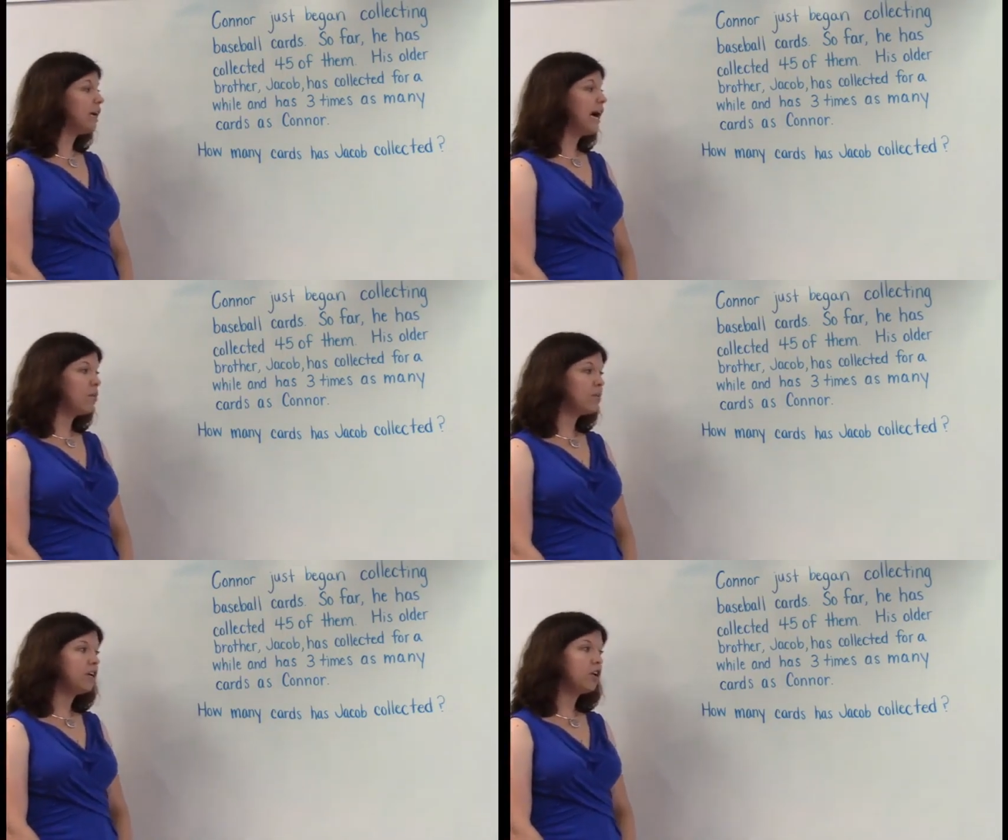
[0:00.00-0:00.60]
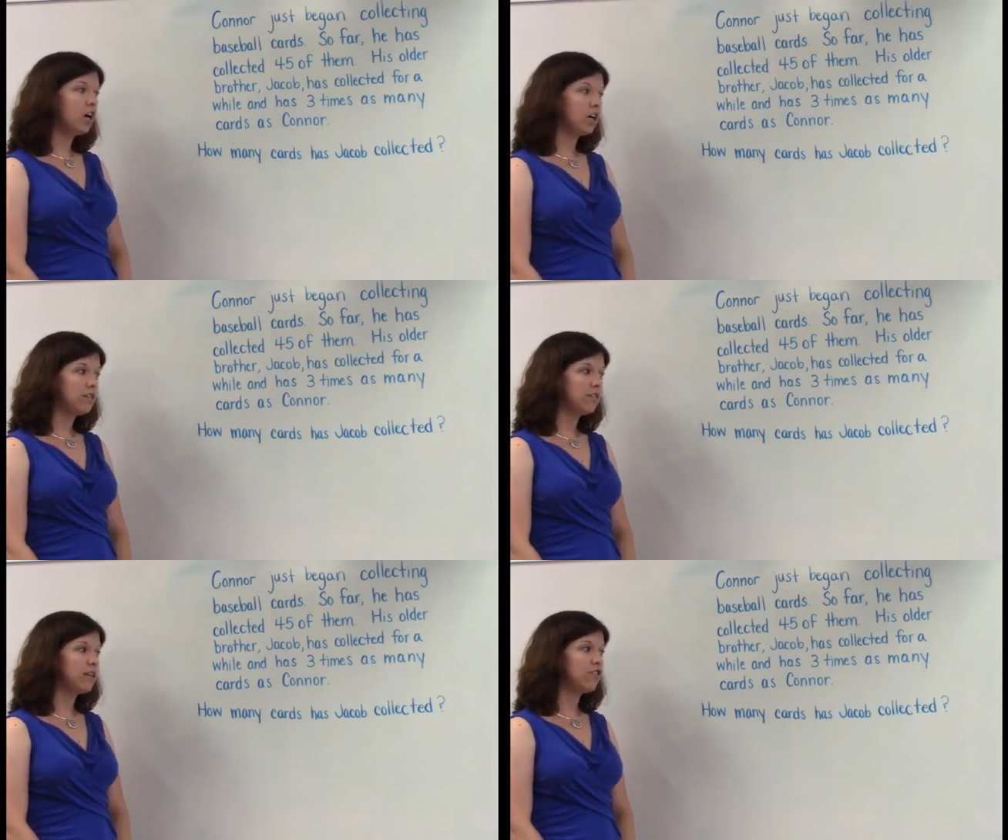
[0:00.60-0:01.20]
How many
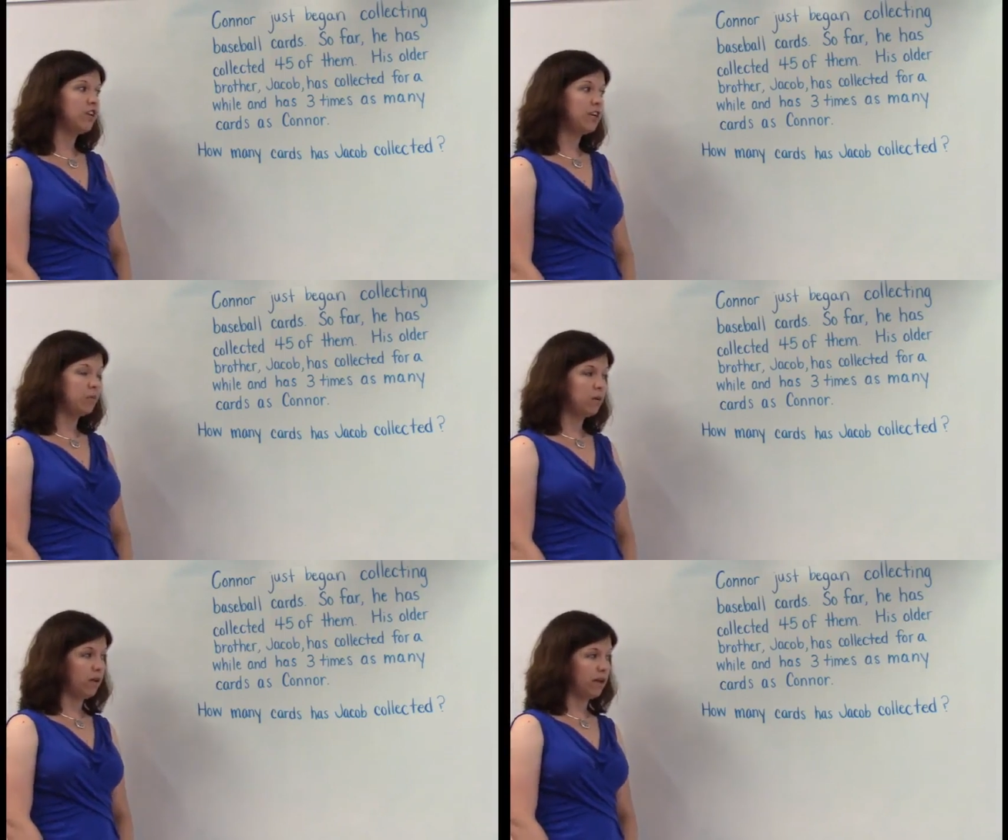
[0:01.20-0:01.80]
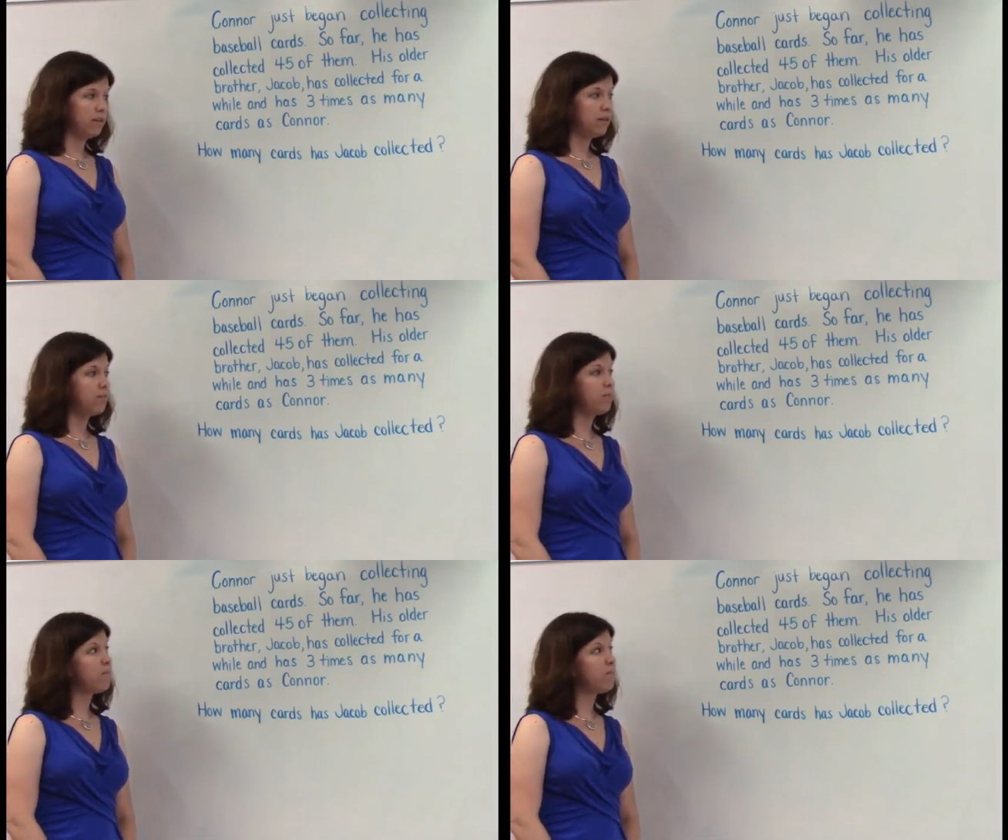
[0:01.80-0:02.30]
cards has Jacob collected?